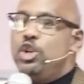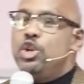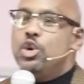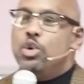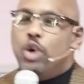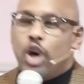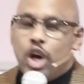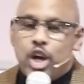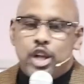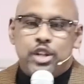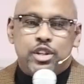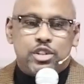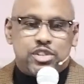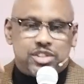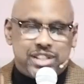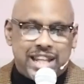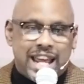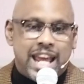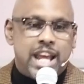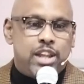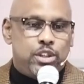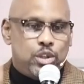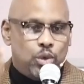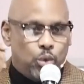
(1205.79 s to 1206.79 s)
you
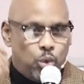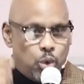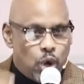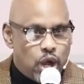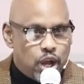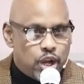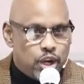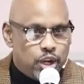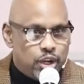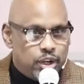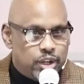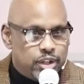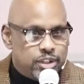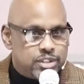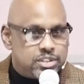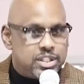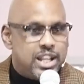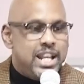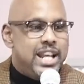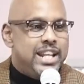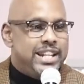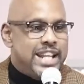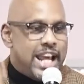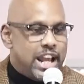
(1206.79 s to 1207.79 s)
understand the words
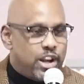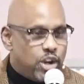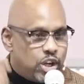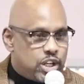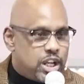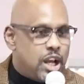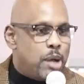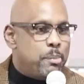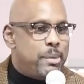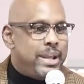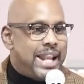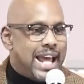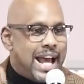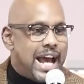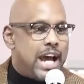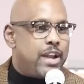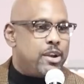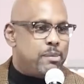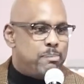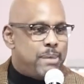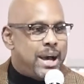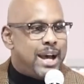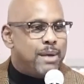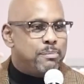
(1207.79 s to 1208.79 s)
that are coming out
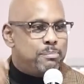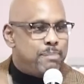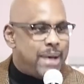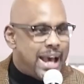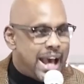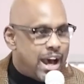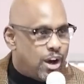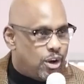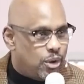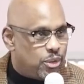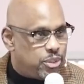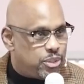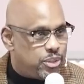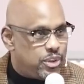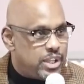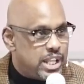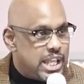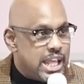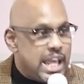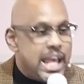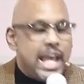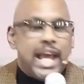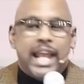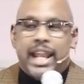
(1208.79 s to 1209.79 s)
of my mouth?
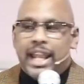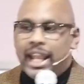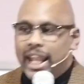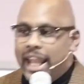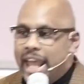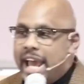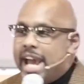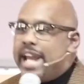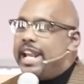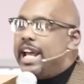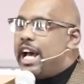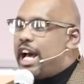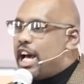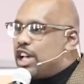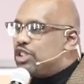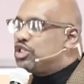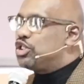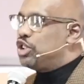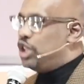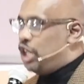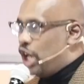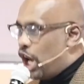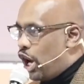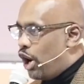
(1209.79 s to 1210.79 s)
Let us
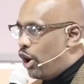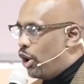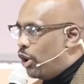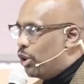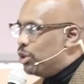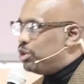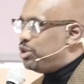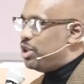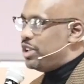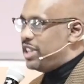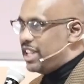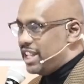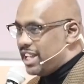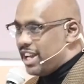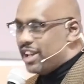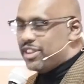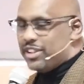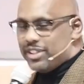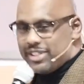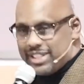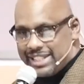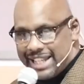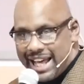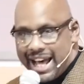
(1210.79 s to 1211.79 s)
go to the
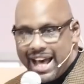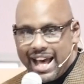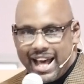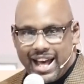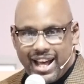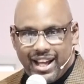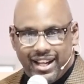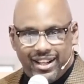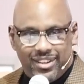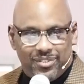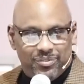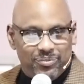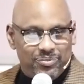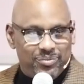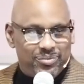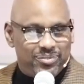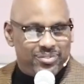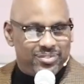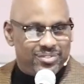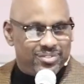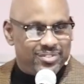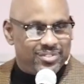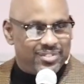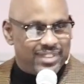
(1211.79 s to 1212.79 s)
other side.
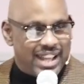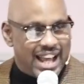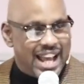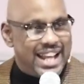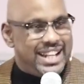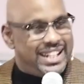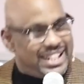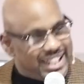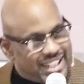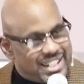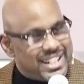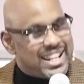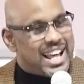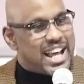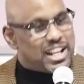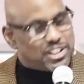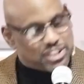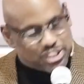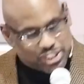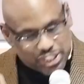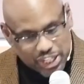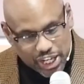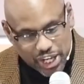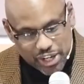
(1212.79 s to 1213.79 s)
I did not
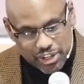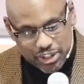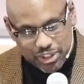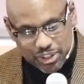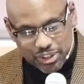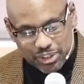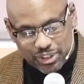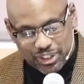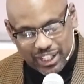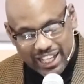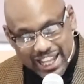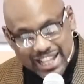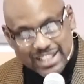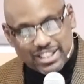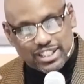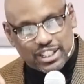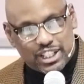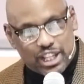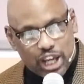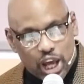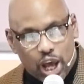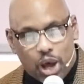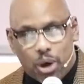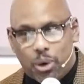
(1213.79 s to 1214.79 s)
stutter. Let's
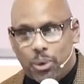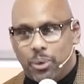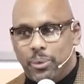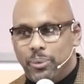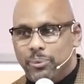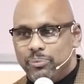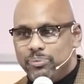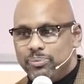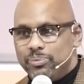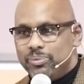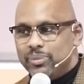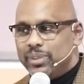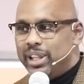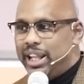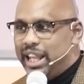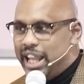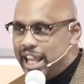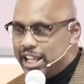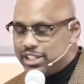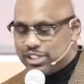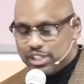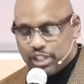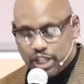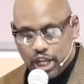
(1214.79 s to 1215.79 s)
go.
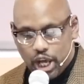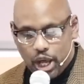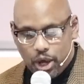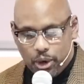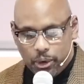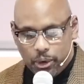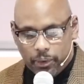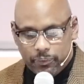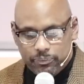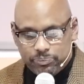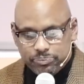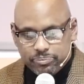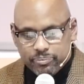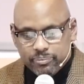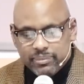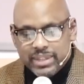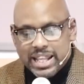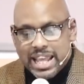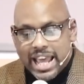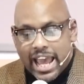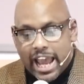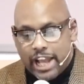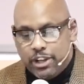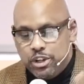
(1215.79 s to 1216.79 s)
Let's go.
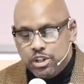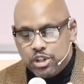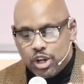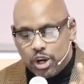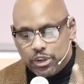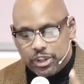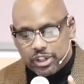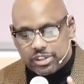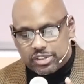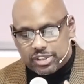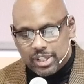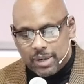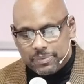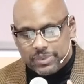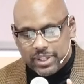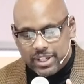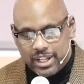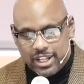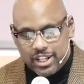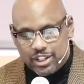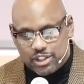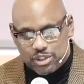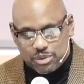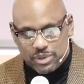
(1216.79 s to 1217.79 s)
And you know, there's something
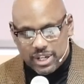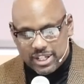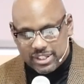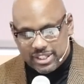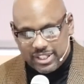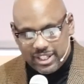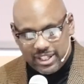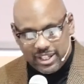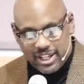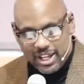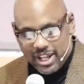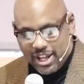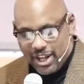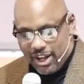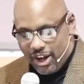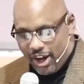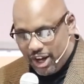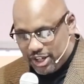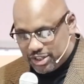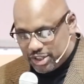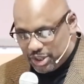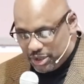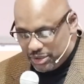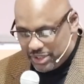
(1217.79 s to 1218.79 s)
interesting
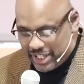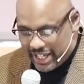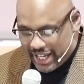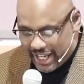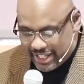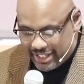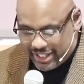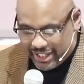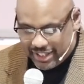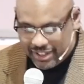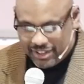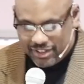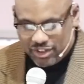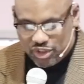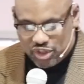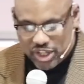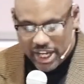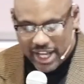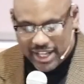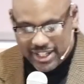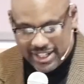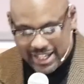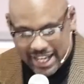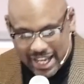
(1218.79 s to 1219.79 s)
also that I didn't
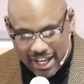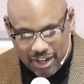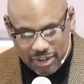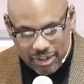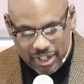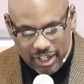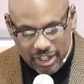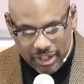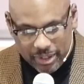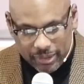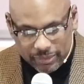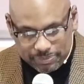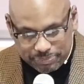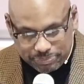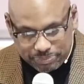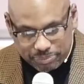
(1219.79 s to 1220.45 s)
jot down here,